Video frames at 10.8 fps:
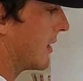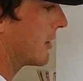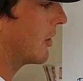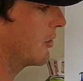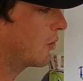
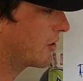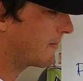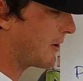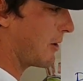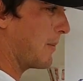So with
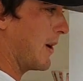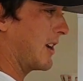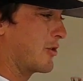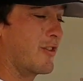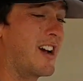the boat
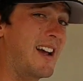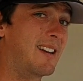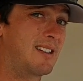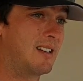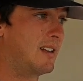being
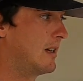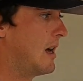dragged